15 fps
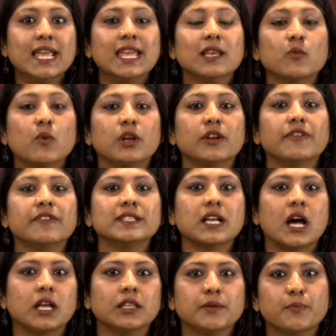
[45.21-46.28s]
In one of his
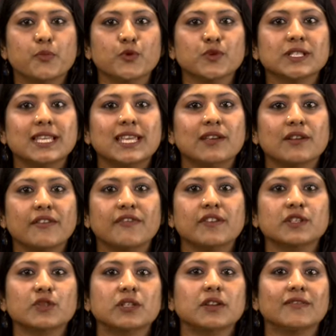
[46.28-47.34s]
other posts, he
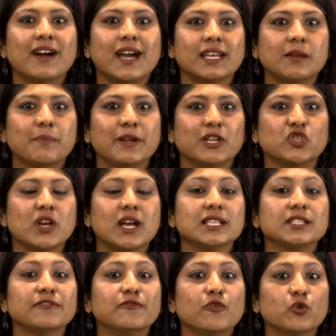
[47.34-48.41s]
refers to the viral picture
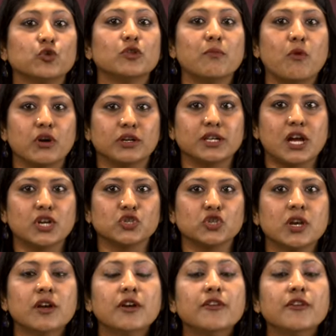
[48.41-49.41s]
as a photo montage.